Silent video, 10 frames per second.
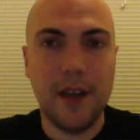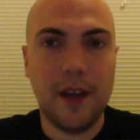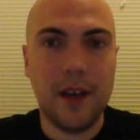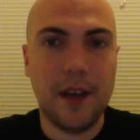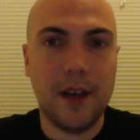
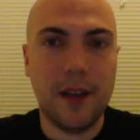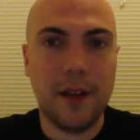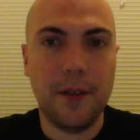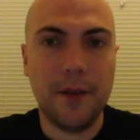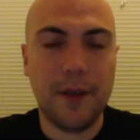Uh, the
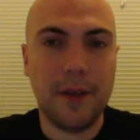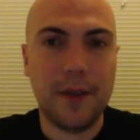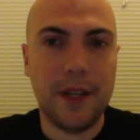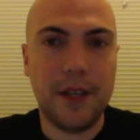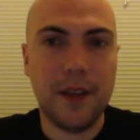other thing we
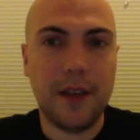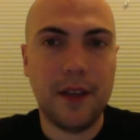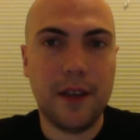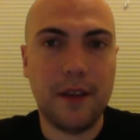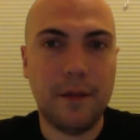did
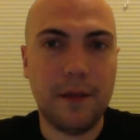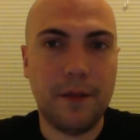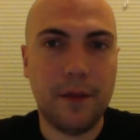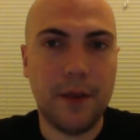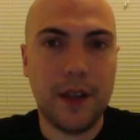in our
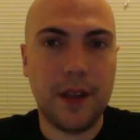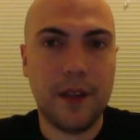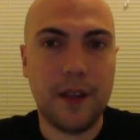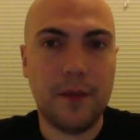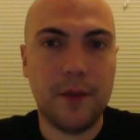fifth week
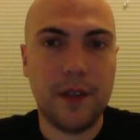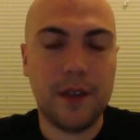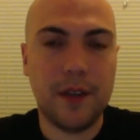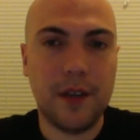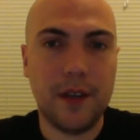that
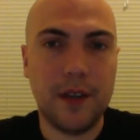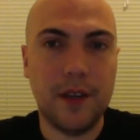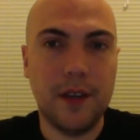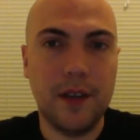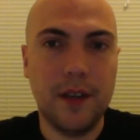was uh,
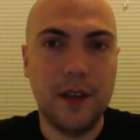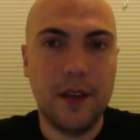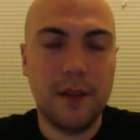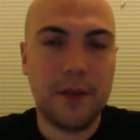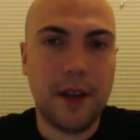
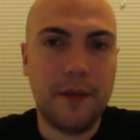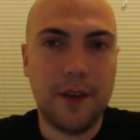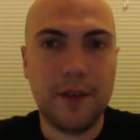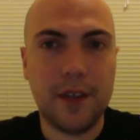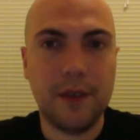was kind of
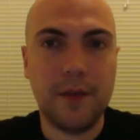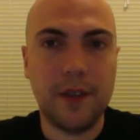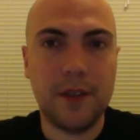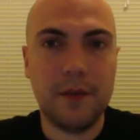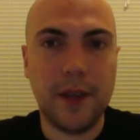interesting
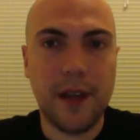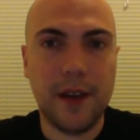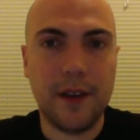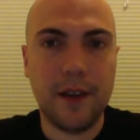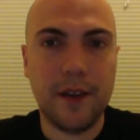was we
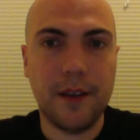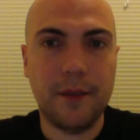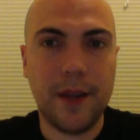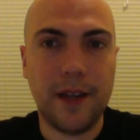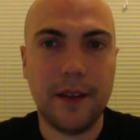had a
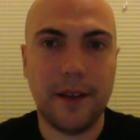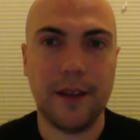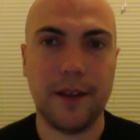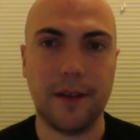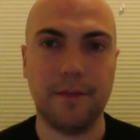we had like
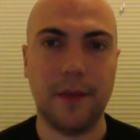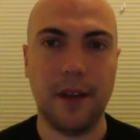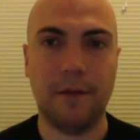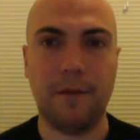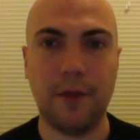a, a
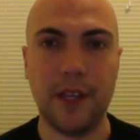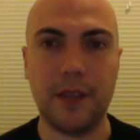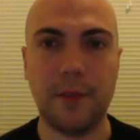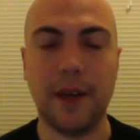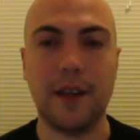free
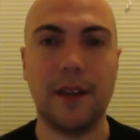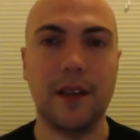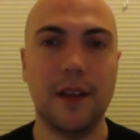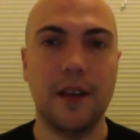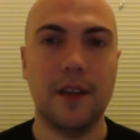sprint.
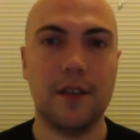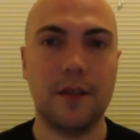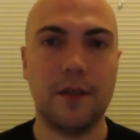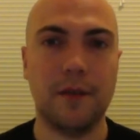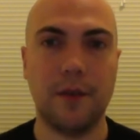
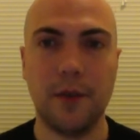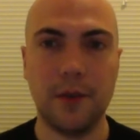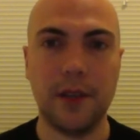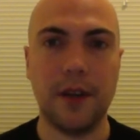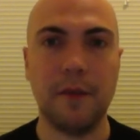So the whole
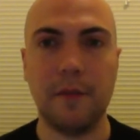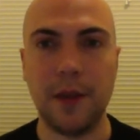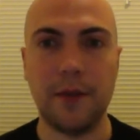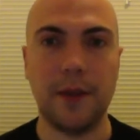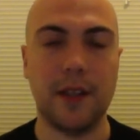time we've been
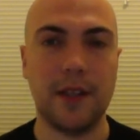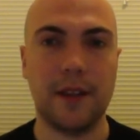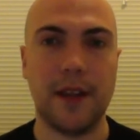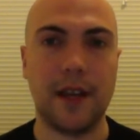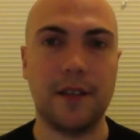doing these
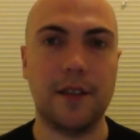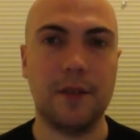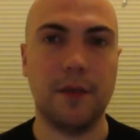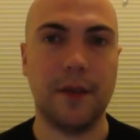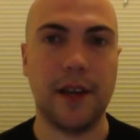classes,
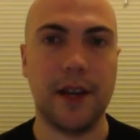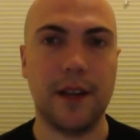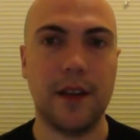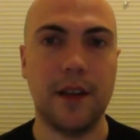we've had